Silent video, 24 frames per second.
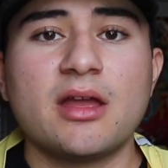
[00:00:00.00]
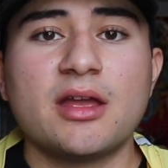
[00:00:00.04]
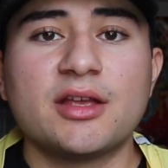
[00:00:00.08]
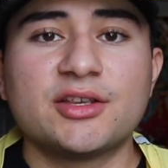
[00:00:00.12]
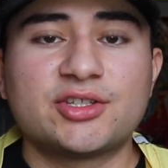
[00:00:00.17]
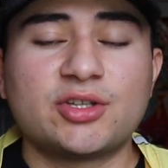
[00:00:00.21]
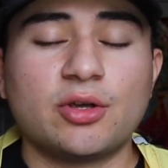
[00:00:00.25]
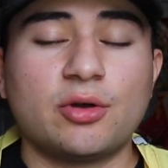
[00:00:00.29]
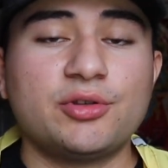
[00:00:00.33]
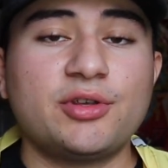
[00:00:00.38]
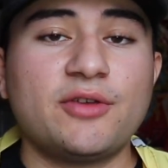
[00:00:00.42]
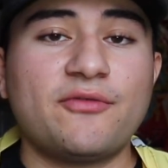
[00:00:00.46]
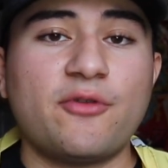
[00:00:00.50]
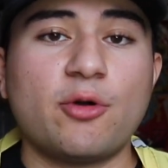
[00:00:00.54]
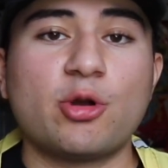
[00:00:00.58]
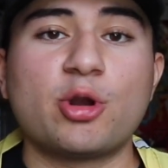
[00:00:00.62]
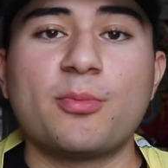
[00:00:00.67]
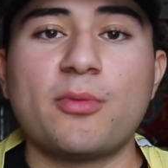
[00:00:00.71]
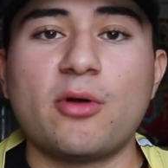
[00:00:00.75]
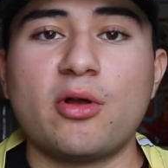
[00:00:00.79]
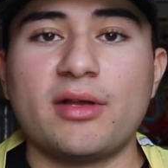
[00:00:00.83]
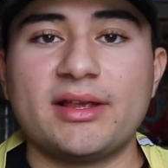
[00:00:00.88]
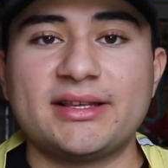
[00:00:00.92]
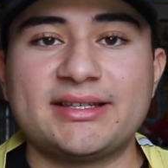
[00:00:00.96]
So
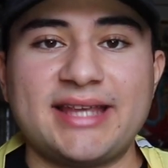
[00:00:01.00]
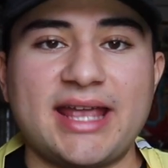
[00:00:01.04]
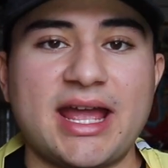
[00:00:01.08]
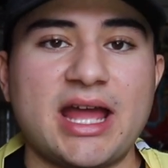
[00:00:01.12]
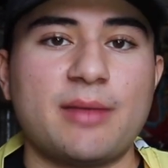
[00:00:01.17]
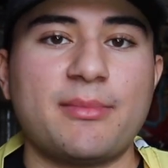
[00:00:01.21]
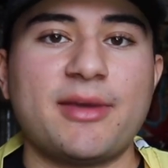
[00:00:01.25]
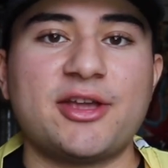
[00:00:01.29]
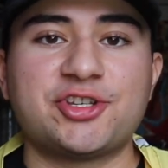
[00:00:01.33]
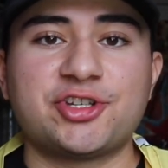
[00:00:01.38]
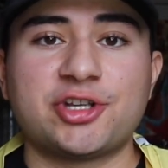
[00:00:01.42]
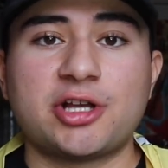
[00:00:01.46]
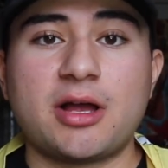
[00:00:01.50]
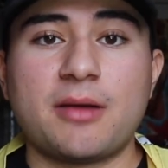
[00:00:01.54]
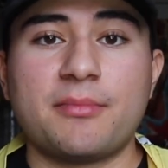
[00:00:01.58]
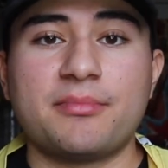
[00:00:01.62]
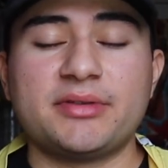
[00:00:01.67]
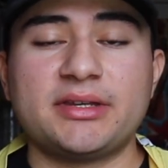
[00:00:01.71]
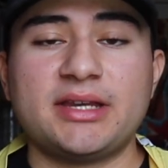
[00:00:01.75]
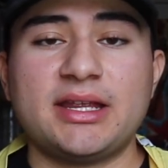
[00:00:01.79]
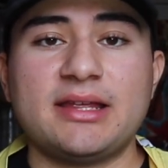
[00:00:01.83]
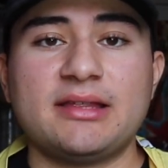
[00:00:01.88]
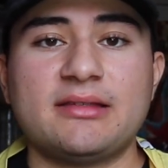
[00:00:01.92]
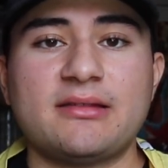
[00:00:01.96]
Ufotable is the animation company.